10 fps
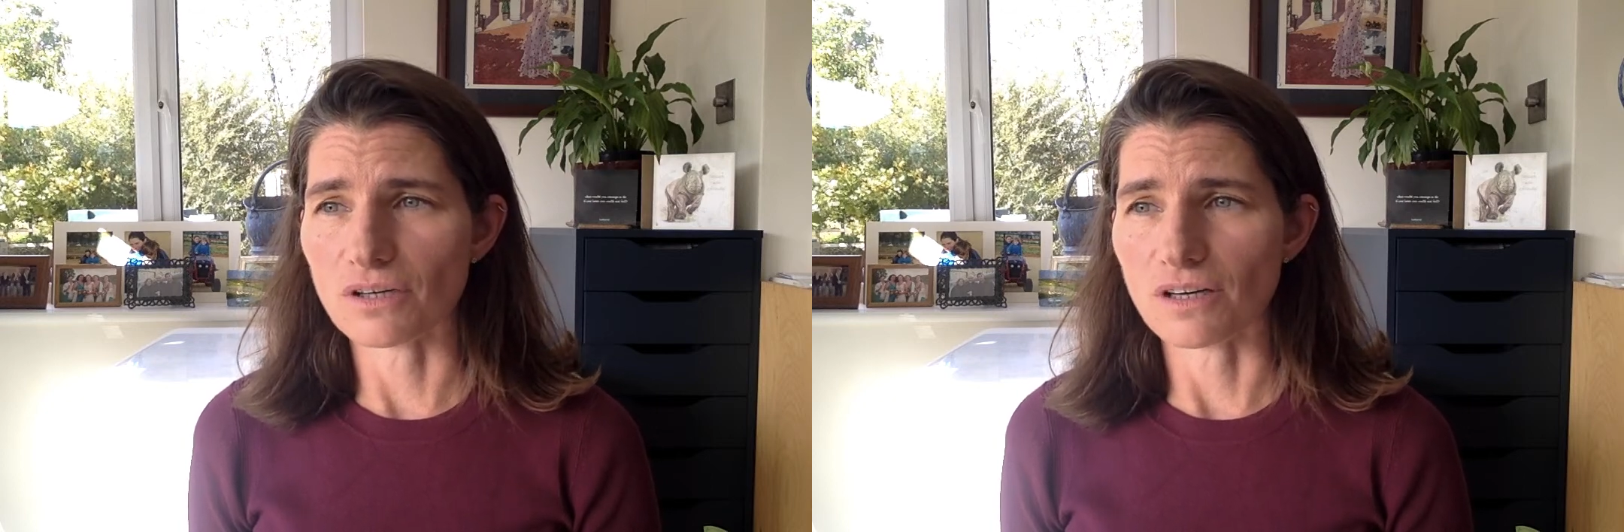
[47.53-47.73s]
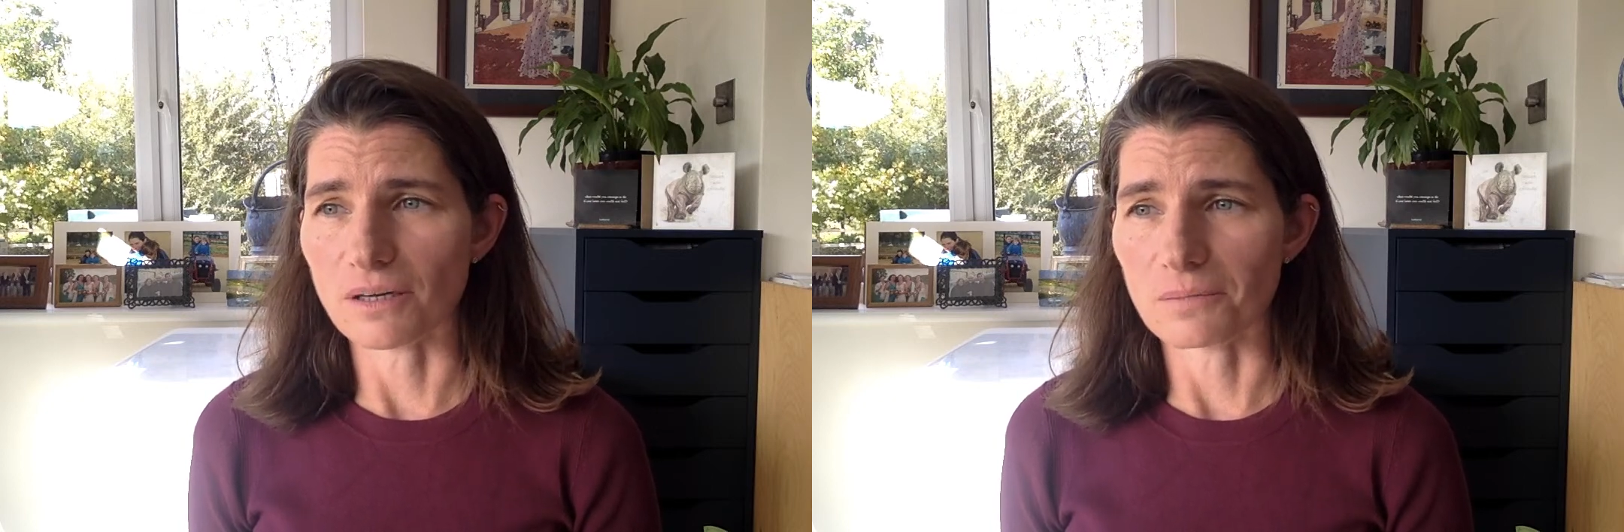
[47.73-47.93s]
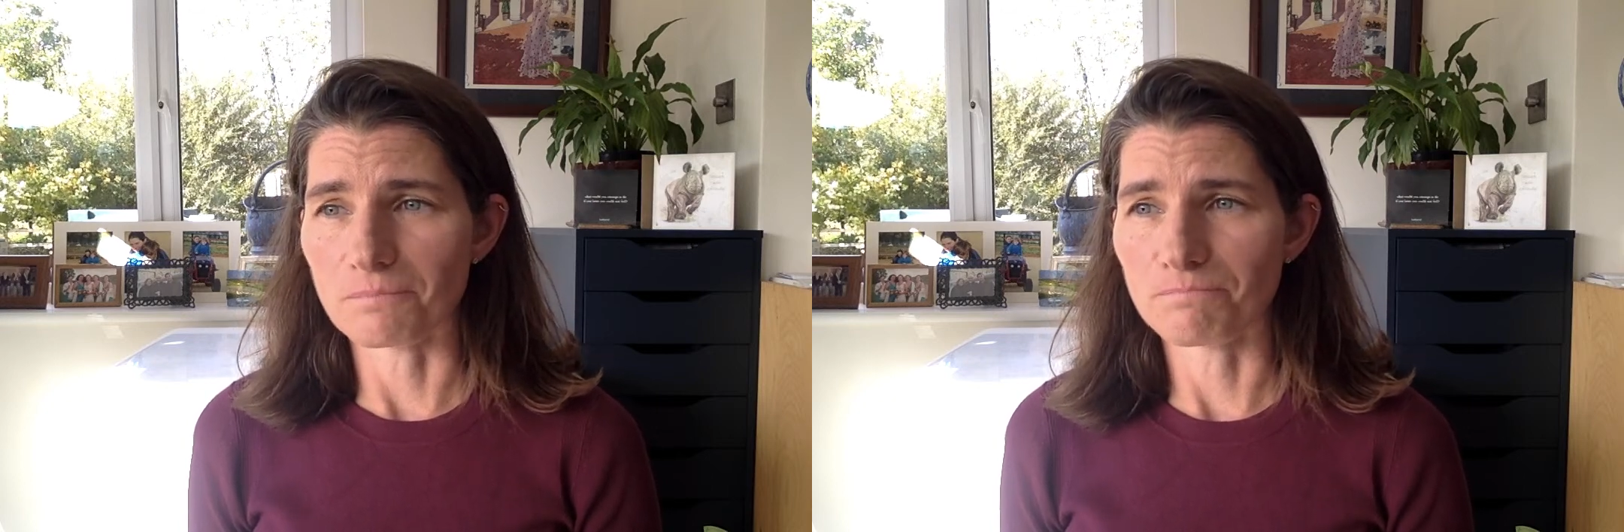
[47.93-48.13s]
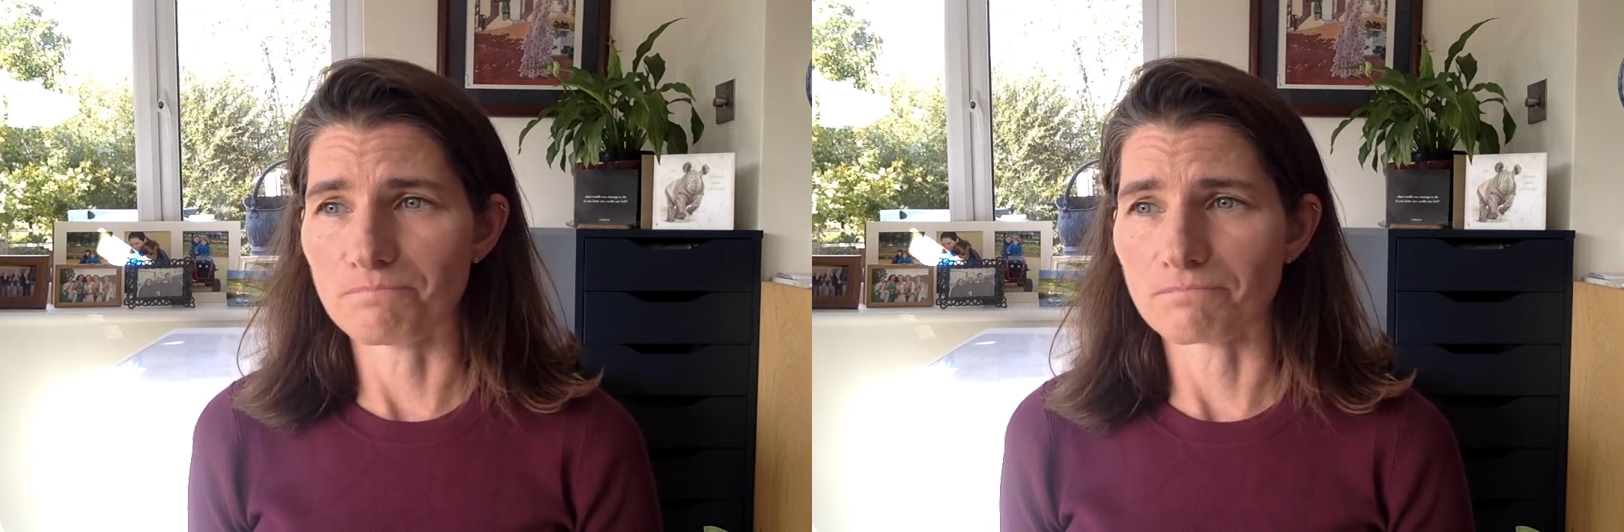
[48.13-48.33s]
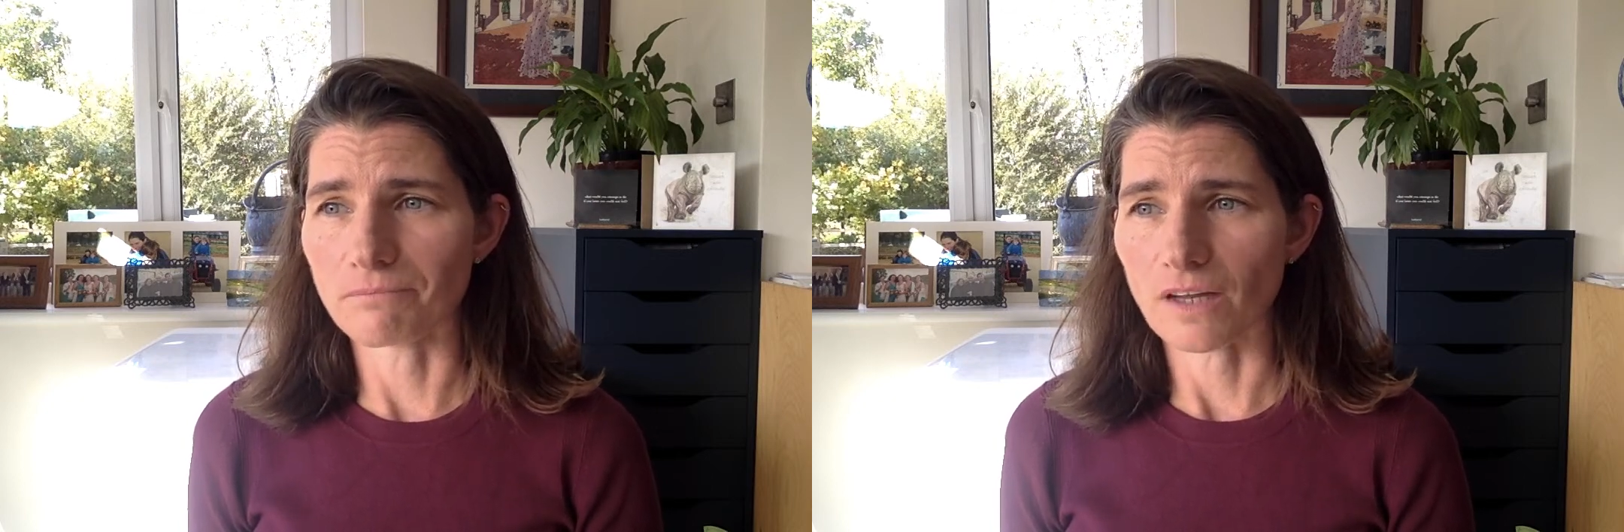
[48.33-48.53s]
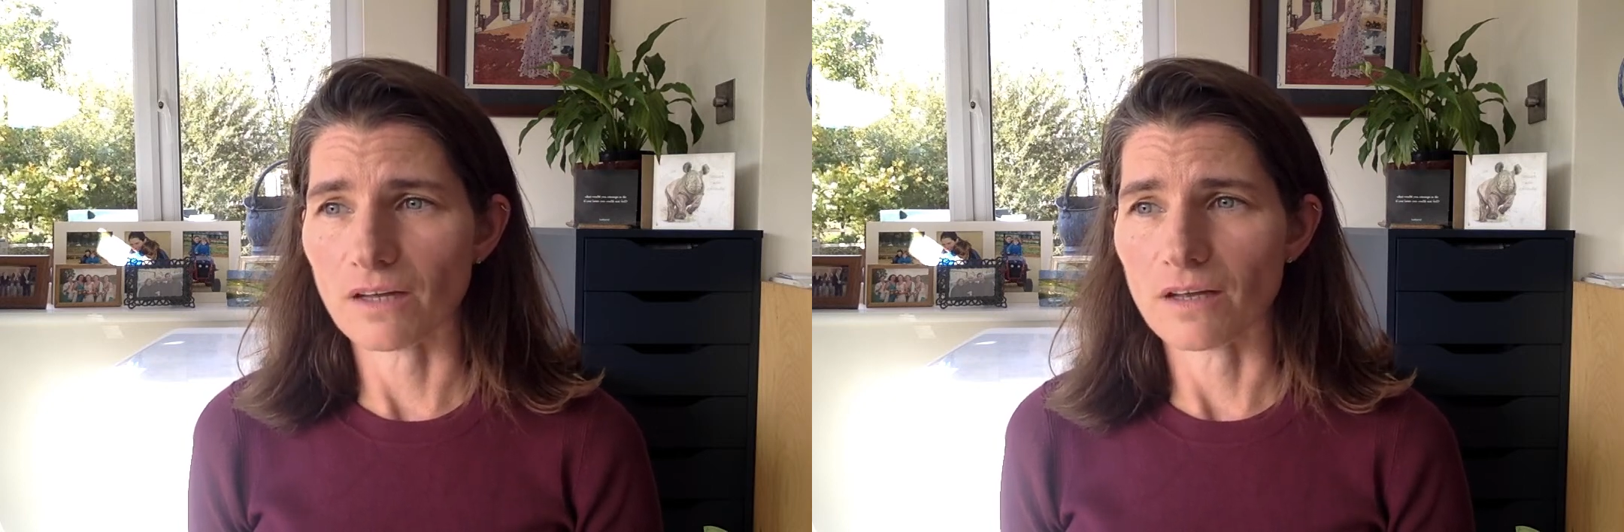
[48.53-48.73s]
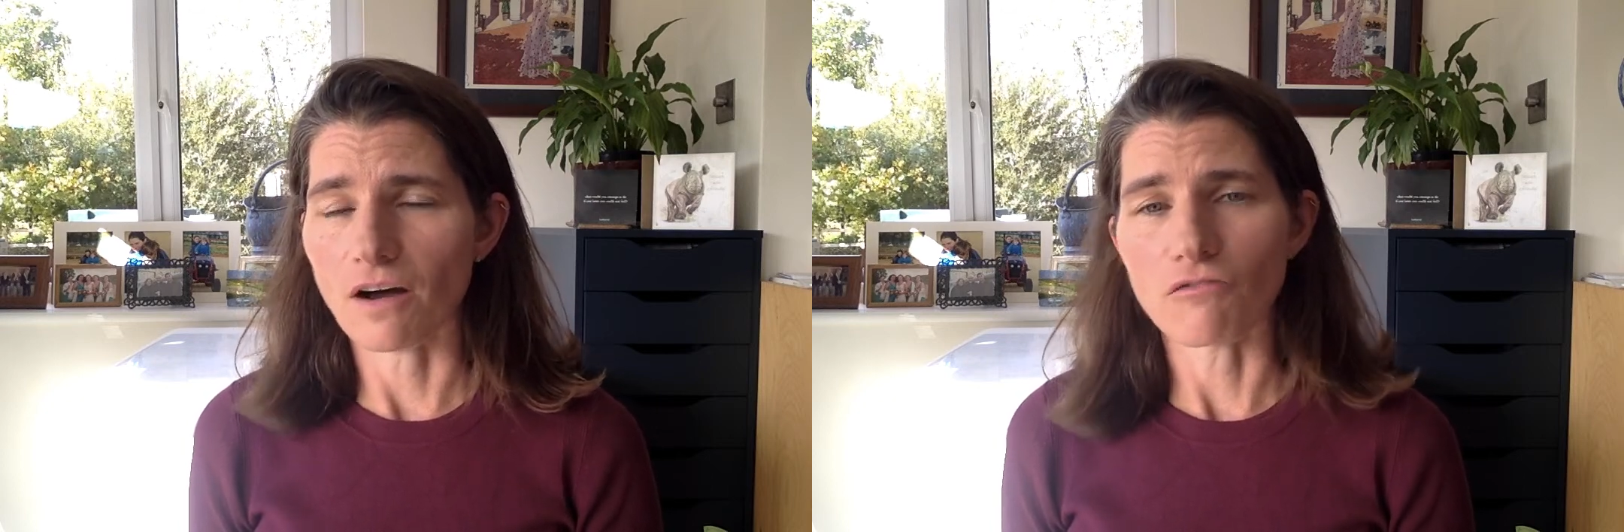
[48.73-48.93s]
our